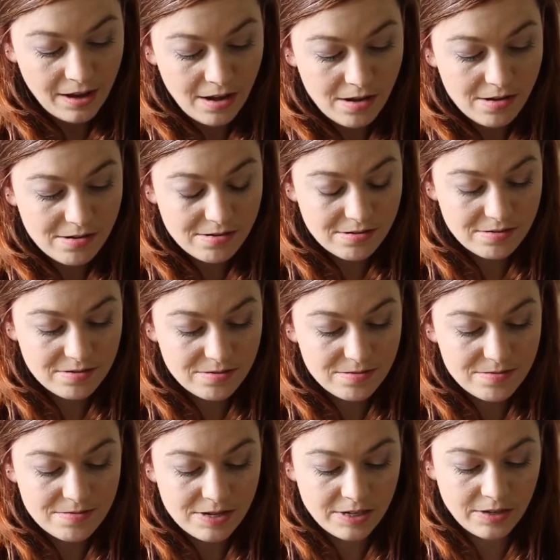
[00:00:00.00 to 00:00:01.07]

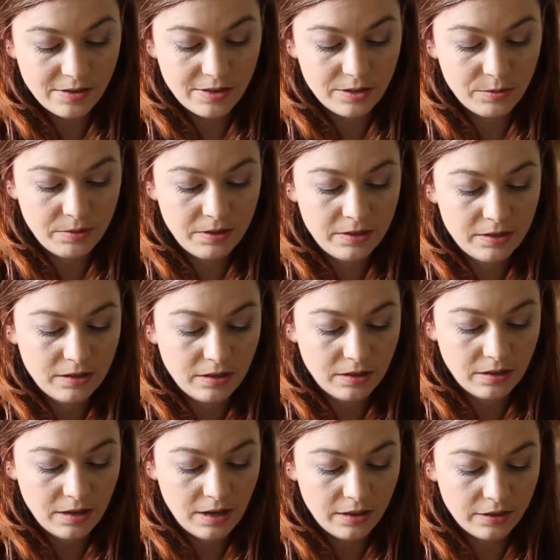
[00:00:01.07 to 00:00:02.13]
Oh, so this one is
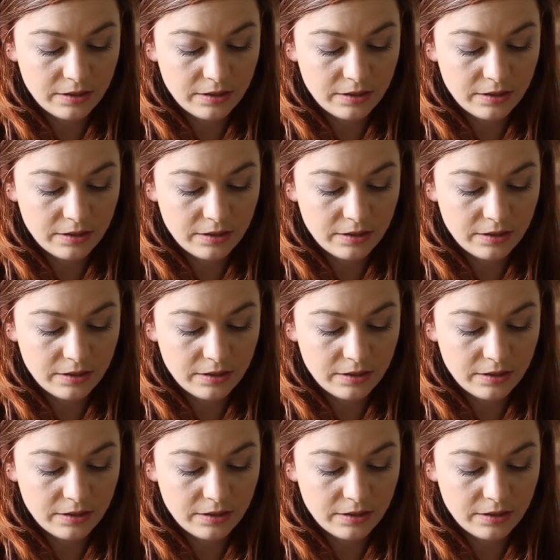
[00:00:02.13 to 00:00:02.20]
it